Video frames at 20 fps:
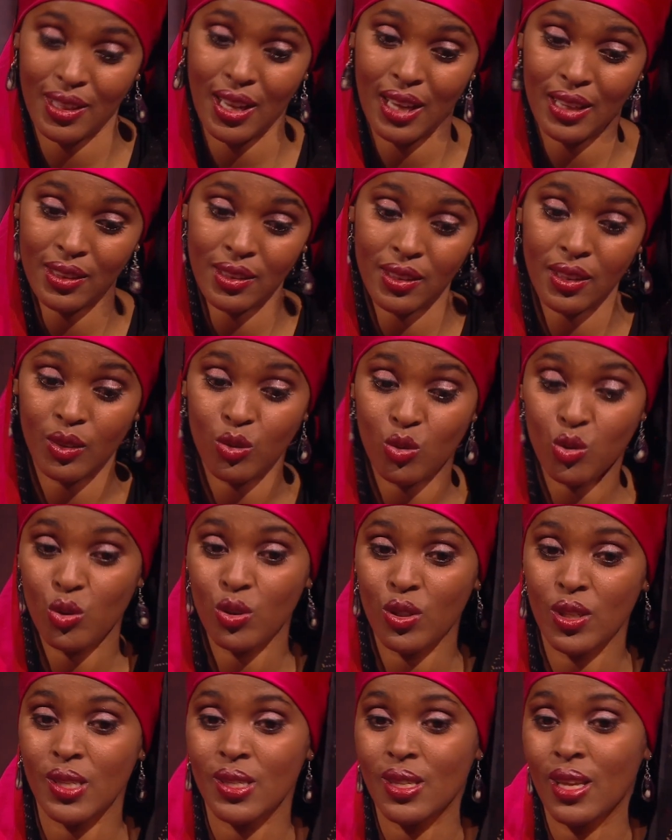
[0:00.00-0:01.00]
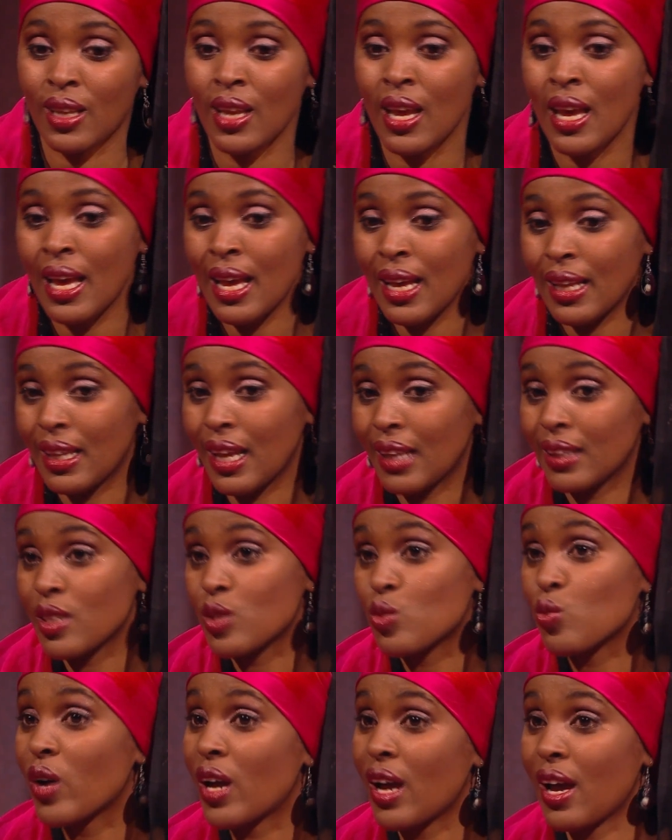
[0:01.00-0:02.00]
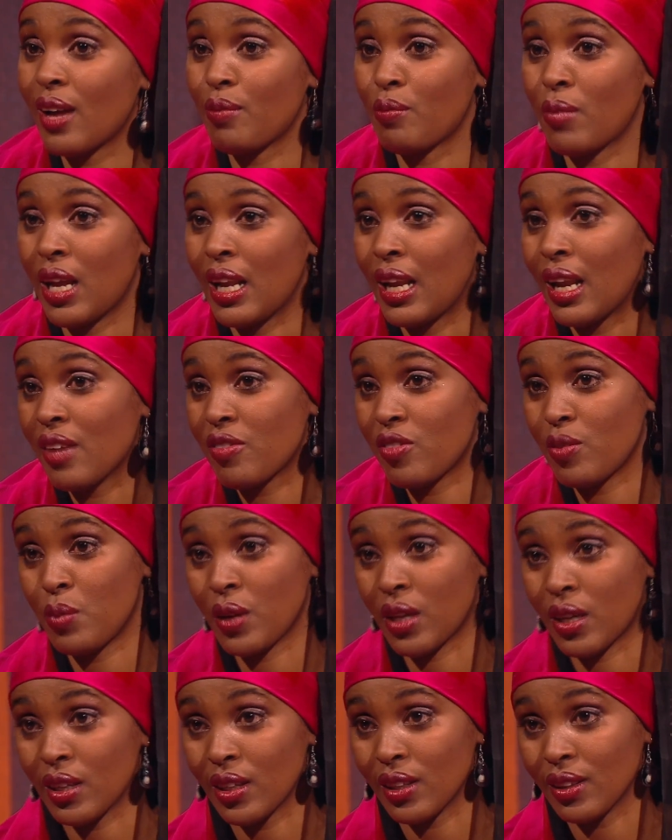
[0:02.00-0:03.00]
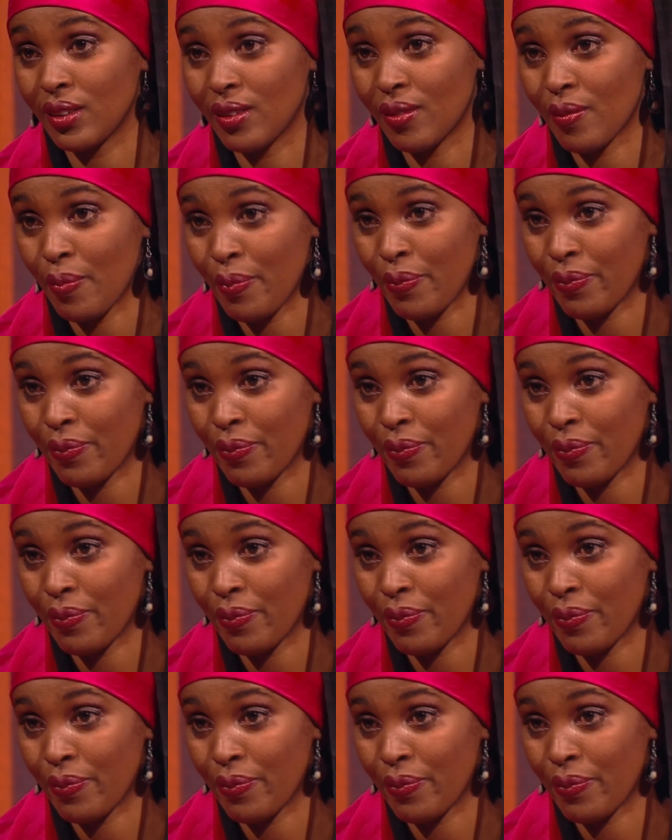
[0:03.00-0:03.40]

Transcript: And the truth is that that is where my life began,